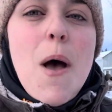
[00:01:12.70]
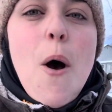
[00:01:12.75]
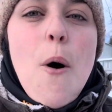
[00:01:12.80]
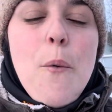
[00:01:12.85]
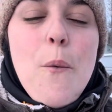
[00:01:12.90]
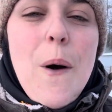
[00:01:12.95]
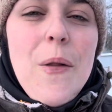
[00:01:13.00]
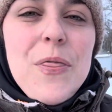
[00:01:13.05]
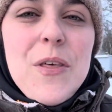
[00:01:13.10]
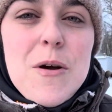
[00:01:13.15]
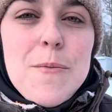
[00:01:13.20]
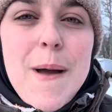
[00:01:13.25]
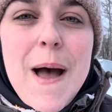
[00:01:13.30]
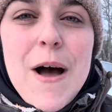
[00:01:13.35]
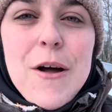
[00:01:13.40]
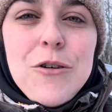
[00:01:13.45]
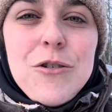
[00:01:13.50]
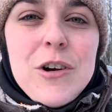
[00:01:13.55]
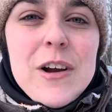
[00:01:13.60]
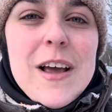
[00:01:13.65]
what their
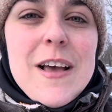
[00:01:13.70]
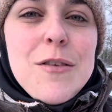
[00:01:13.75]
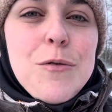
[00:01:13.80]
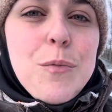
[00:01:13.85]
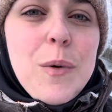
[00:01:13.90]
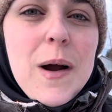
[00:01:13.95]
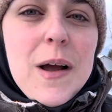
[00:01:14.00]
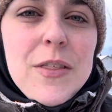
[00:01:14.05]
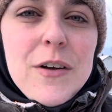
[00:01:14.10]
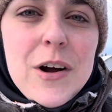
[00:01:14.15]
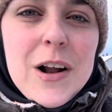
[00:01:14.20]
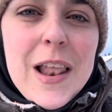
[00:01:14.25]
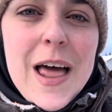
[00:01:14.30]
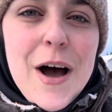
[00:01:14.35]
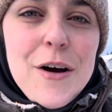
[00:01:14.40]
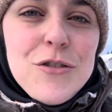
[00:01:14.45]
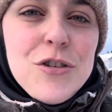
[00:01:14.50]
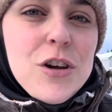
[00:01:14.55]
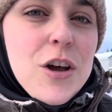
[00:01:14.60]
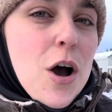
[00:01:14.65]
boundary is, where they're
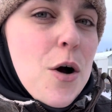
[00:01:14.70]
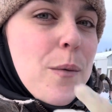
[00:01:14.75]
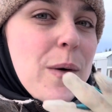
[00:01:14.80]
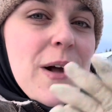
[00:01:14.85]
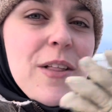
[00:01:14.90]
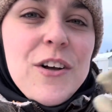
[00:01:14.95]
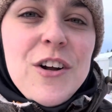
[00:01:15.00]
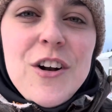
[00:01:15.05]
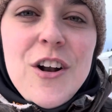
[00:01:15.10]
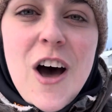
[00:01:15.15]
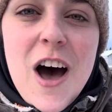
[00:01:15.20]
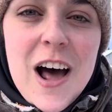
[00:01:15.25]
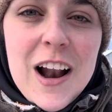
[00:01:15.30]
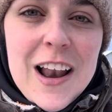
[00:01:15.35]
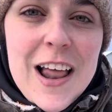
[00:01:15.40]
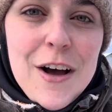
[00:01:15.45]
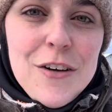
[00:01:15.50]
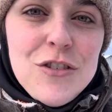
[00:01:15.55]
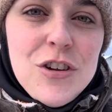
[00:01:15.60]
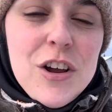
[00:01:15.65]
allowed to go, where they're not
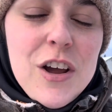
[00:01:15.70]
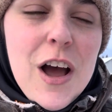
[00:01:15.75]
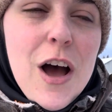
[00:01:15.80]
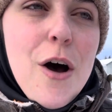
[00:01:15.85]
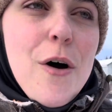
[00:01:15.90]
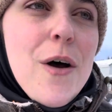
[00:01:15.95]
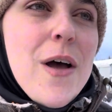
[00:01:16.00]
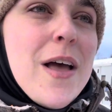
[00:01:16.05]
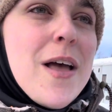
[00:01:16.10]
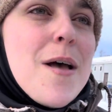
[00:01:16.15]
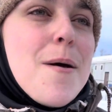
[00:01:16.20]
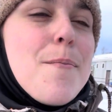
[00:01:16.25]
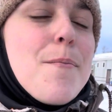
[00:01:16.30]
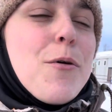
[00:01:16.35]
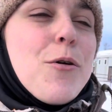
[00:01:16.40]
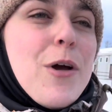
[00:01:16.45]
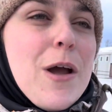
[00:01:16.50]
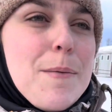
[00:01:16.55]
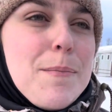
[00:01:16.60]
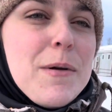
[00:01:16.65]
allowed to go,
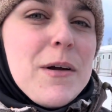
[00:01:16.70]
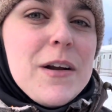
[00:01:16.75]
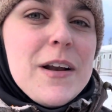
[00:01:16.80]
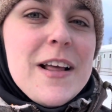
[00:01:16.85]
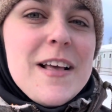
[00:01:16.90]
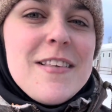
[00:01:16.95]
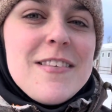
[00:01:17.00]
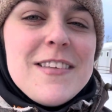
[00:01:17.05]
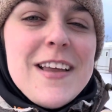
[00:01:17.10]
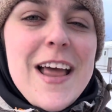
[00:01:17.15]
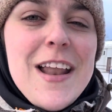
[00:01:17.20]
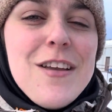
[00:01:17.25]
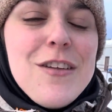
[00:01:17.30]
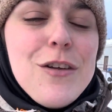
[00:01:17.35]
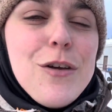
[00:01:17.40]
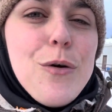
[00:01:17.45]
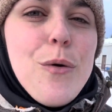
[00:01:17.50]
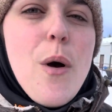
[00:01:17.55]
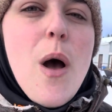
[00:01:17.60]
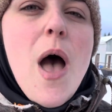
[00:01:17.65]
Great Pyrenees tend
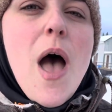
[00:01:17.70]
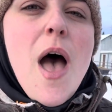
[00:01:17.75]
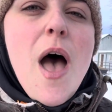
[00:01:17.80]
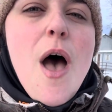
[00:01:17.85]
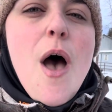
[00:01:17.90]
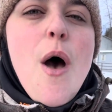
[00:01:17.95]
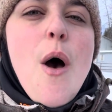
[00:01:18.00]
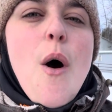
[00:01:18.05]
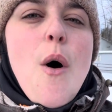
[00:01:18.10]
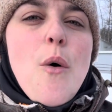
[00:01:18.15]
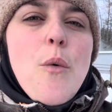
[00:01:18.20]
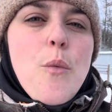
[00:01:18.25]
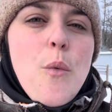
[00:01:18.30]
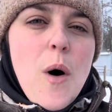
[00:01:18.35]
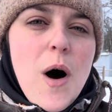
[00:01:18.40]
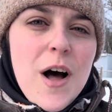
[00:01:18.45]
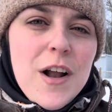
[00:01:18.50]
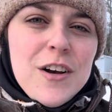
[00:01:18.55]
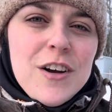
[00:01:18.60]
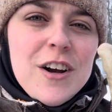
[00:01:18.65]
to
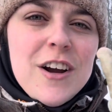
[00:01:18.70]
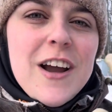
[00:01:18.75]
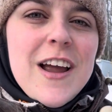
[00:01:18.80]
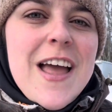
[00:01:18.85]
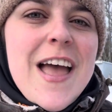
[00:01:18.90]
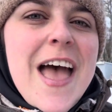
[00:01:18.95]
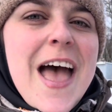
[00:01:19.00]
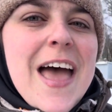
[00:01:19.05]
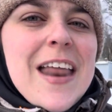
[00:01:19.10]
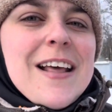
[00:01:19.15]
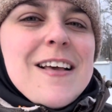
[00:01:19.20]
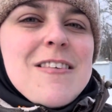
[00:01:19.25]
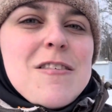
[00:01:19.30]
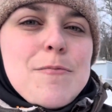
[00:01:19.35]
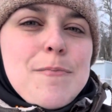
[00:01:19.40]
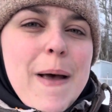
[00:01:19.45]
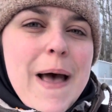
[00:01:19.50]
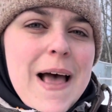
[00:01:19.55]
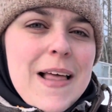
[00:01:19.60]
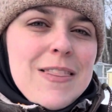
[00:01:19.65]
wander and
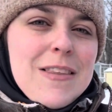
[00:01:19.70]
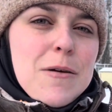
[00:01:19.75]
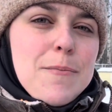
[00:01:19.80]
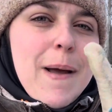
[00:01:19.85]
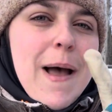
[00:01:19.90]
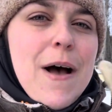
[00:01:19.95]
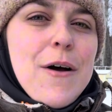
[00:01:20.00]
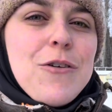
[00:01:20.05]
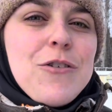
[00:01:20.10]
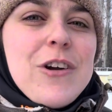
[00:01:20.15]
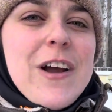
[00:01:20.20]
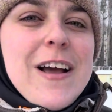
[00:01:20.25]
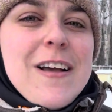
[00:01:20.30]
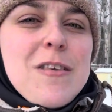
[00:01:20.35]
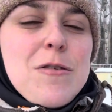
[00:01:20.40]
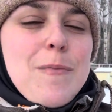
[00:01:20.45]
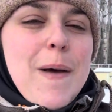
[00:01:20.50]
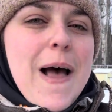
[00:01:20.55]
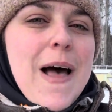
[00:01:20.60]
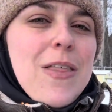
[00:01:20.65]
expand their
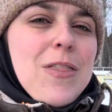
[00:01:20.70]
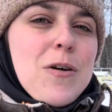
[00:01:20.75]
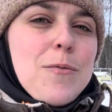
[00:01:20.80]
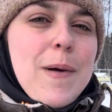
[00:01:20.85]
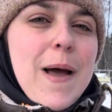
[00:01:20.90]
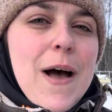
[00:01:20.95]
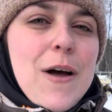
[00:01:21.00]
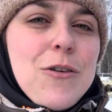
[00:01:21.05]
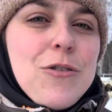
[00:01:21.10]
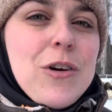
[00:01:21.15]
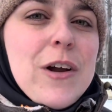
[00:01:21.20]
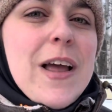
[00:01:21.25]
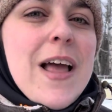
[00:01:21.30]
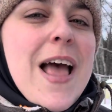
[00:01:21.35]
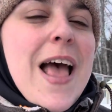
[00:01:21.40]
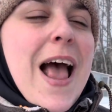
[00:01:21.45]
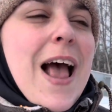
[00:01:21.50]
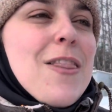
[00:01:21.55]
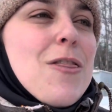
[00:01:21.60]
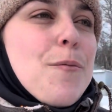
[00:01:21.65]
boundary.
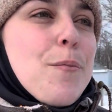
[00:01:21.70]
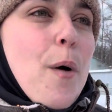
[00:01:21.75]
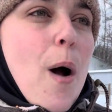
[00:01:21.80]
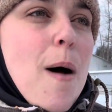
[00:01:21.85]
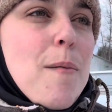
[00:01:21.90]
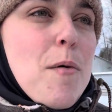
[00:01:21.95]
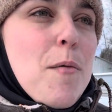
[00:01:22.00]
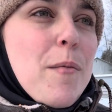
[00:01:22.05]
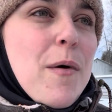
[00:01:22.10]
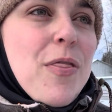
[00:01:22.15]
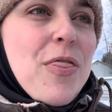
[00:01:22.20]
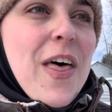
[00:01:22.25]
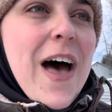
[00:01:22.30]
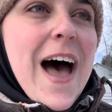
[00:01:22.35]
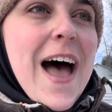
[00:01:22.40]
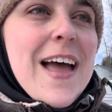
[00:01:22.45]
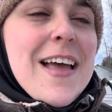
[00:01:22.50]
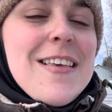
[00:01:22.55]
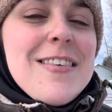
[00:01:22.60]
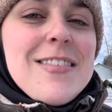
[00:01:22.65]
And the problem with
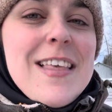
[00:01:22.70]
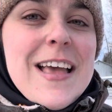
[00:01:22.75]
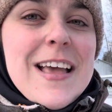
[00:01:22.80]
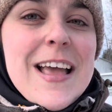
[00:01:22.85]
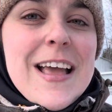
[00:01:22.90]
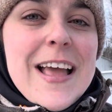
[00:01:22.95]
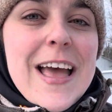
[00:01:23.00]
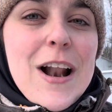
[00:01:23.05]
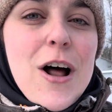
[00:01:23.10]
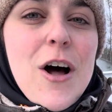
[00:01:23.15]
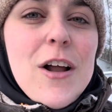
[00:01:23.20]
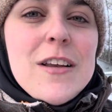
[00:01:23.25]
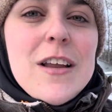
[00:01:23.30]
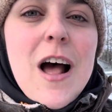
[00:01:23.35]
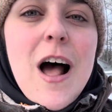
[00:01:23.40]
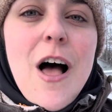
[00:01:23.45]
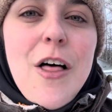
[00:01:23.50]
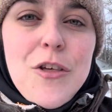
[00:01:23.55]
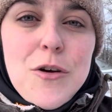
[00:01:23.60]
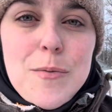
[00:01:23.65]
that is they can get onto
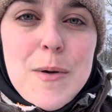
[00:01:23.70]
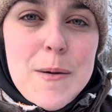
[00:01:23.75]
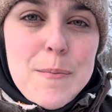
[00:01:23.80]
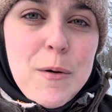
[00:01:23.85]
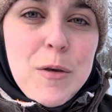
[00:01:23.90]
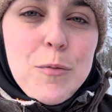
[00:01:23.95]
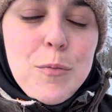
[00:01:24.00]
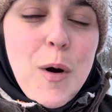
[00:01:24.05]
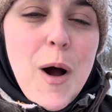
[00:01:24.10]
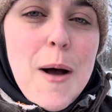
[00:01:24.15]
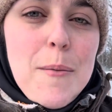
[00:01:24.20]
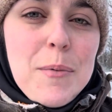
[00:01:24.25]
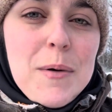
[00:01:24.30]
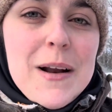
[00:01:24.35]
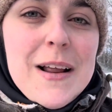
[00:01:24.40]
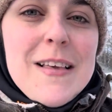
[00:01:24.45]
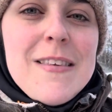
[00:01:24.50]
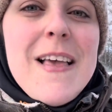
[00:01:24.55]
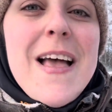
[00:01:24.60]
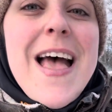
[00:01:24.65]
other people's
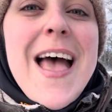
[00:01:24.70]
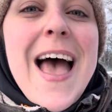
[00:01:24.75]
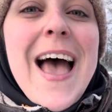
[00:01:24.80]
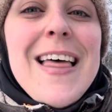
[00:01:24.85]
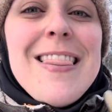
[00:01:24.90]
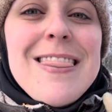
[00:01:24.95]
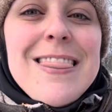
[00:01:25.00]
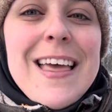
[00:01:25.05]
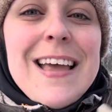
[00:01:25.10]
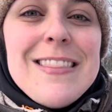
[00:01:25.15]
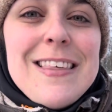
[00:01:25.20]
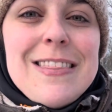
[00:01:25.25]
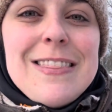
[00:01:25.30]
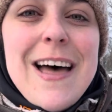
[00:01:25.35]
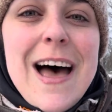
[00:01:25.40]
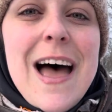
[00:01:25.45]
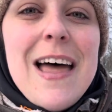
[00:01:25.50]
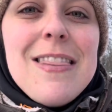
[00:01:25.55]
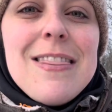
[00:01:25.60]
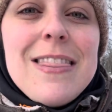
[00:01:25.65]
properties and think
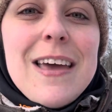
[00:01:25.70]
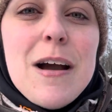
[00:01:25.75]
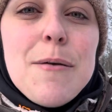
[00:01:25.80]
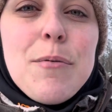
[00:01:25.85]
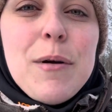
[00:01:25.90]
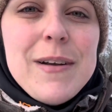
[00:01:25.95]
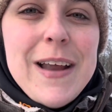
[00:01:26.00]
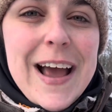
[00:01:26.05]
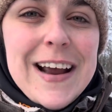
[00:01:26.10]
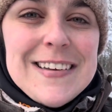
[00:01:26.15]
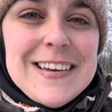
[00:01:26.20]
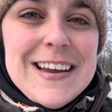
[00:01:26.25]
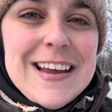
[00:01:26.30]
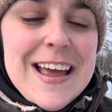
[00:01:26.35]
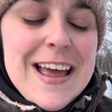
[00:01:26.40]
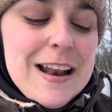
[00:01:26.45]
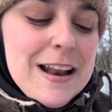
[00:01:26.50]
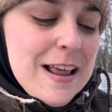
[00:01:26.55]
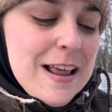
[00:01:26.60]
that they're protecting it,